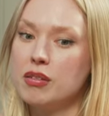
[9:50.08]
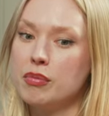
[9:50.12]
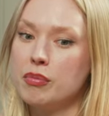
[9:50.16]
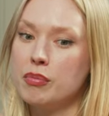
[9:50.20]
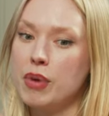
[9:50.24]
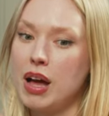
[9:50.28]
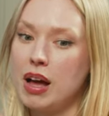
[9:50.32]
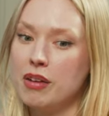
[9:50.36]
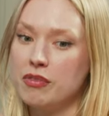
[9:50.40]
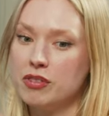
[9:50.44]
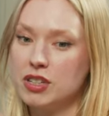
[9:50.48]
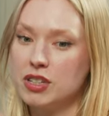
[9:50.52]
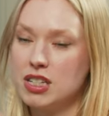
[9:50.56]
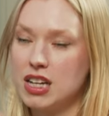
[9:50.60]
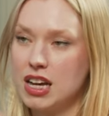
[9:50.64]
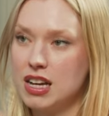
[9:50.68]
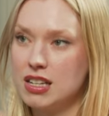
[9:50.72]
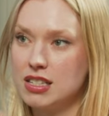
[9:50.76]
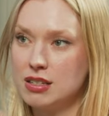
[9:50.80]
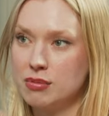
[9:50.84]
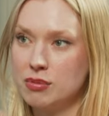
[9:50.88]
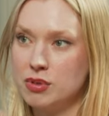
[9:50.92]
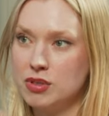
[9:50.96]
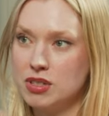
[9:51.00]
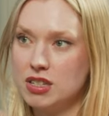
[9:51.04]

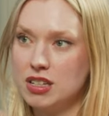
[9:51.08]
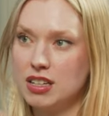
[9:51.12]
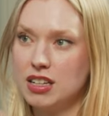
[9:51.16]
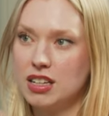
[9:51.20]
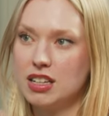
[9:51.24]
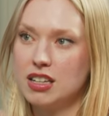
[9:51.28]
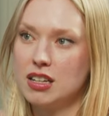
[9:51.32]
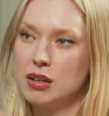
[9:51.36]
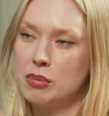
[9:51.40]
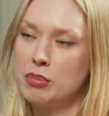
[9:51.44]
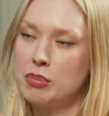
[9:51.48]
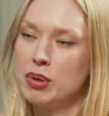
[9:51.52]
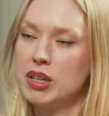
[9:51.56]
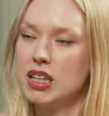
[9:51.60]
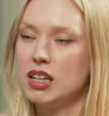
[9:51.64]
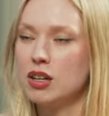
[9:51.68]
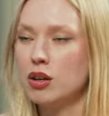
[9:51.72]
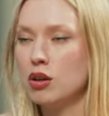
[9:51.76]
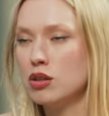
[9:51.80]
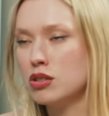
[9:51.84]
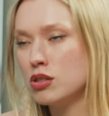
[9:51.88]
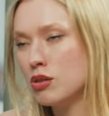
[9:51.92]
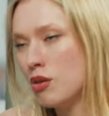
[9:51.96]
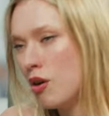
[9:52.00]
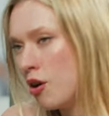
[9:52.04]
advertising music, but then
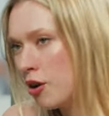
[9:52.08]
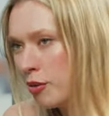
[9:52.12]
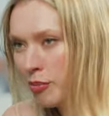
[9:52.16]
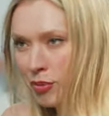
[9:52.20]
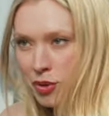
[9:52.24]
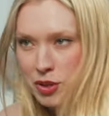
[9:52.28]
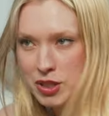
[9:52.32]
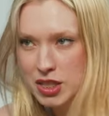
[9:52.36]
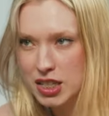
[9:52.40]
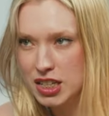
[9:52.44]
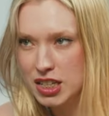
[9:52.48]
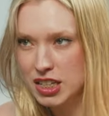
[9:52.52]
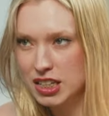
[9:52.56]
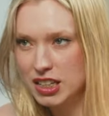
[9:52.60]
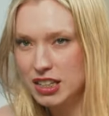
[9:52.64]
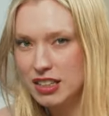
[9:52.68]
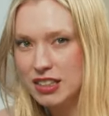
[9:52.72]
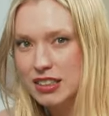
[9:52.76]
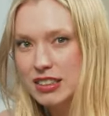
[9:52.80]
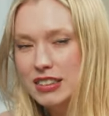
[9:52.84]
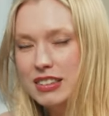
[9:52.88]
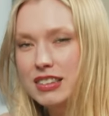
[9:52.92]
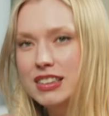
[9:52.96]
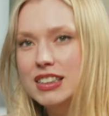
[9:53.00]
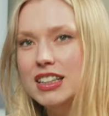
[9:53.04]
also art music,
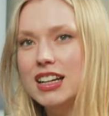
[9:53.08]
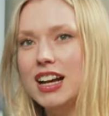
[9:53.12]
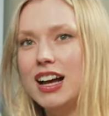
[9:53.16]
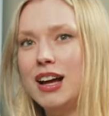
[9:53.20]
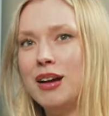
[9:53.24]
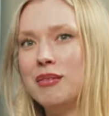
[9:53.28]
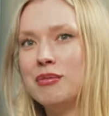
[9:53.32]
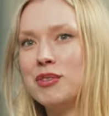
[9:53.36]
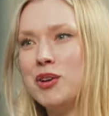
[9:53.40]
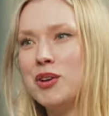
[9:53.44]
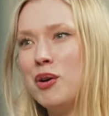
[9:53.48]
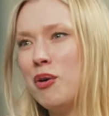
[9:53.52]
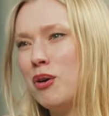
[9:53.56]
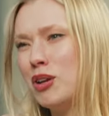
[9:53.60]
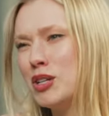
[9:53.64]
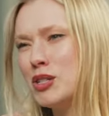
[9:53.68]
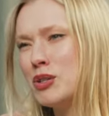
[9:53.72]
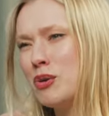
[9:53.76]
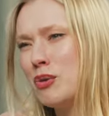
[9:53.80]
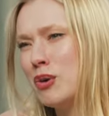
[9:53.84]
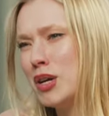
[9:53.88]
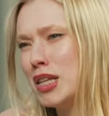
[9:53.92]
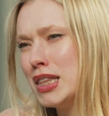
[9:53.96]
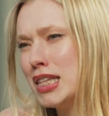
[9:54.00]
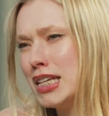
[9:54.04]
um, go on
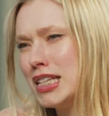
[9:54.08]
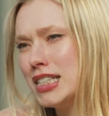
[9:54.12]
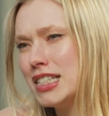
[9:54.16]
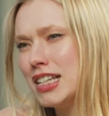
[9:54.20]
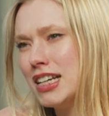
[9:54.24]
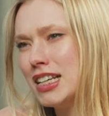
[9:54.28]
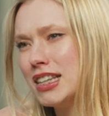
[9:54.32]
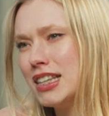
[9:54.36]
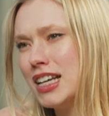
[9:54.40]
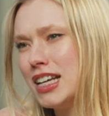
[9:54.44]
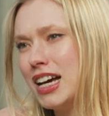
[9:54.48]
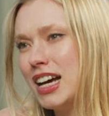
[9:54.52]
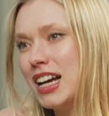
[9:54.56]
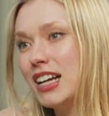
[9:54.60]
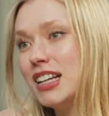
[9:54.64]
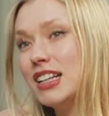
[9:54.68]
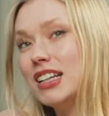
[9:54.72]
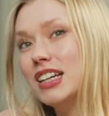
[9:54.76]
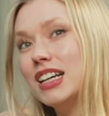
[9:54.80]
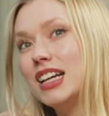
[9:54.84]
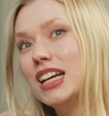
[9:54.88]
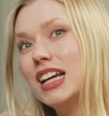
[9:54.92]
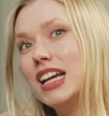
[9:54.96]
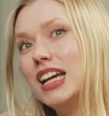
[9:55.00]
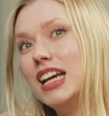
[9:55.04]
tour and things like that.
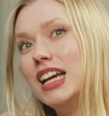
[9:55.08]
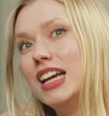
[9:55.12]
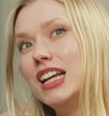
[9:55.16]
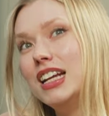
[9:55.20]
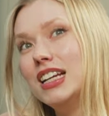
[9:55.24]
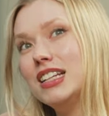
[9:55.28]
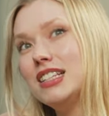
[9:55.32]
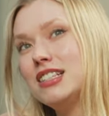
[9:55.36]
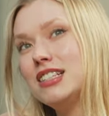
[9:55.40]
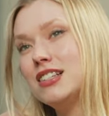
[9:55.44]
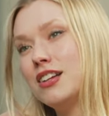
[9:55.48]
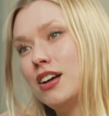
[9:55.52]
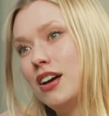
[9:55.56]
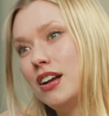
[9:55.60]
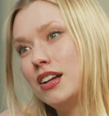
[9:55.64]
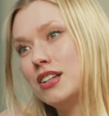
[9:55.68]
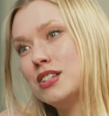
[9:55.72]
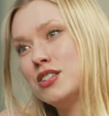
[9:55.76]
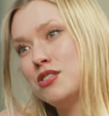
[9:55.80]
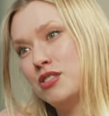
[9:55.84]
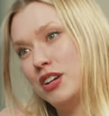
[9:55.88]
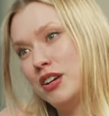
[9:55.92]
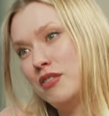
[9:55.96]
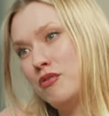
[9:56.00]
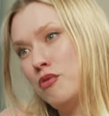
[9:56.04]
It is not a
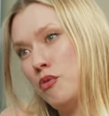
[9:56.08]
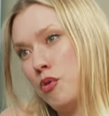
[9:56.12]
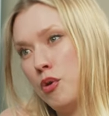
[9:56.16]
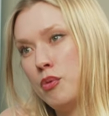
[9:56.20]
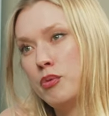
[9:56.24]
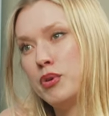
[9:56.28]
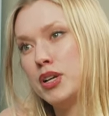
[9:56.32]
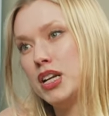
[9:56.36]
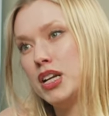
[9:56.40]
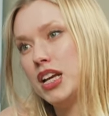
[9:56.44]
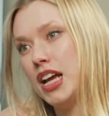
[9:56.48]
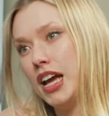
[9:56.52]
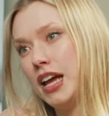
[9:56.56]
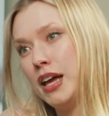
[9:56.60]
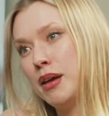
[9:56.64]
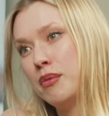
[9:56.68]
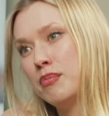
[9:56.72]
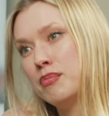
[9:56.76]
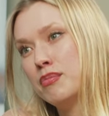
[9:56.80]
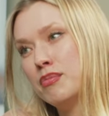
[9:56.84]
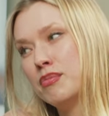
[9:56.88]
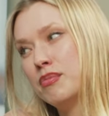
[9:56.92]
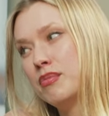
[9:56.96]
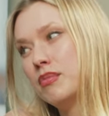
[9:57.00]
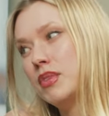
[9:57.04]
straightforward
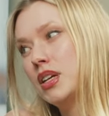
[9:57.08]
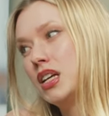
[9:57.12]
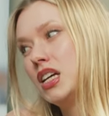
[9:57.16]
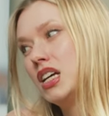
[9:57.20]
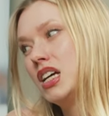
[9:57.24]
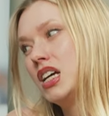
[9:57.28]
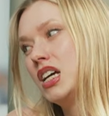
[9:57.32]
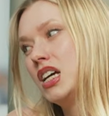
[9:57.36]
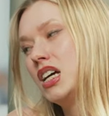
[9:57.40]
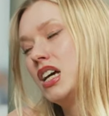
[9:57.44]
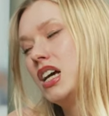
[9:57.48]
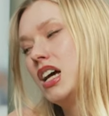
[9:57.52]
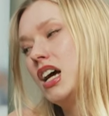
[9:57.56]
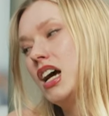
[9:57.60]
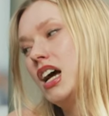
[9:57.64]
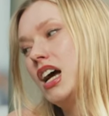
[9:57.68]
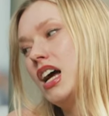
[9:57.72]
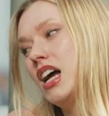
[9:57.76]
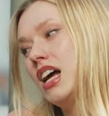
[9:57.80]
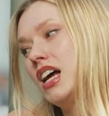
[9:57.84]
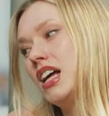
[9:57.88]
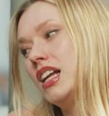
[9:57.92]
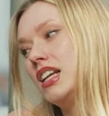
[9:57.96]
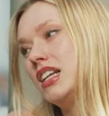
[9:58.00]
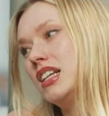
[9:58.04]
game. Yeah.
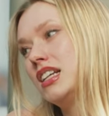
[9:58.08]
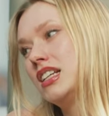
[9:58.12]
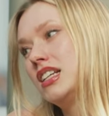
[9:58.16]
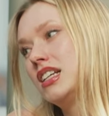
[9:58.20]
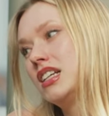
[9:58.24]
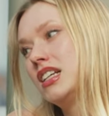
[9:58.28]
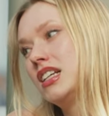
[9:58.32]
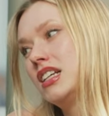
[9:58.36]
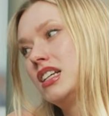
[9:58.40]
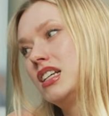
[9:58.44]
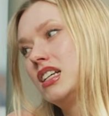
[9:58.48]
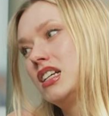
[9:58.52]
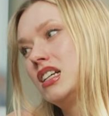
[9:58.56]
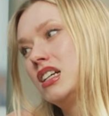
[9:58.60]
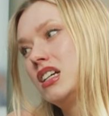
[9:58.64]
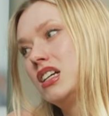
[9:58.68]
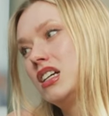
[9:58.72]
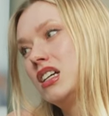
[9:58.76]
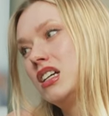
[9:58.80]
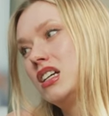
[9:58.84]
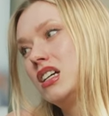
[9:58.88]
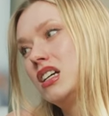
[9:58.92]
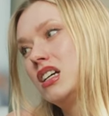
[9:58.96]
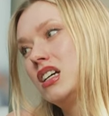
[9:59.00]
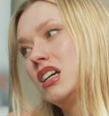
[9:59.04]
And
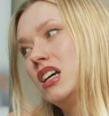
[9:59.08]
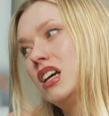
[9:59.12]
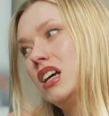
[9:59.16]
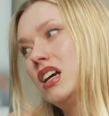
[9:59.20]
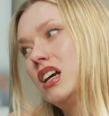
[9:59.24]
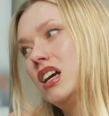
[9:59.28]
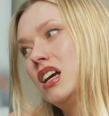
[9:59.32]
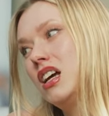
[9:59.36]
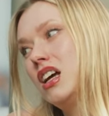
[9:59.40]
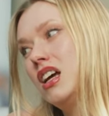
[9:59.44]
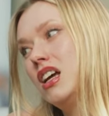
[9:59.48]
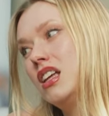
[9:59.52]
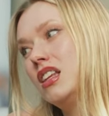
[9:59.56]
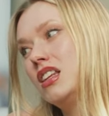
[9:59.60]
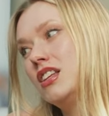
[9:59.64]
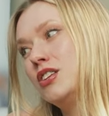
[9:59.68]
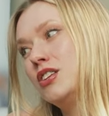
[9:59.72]
the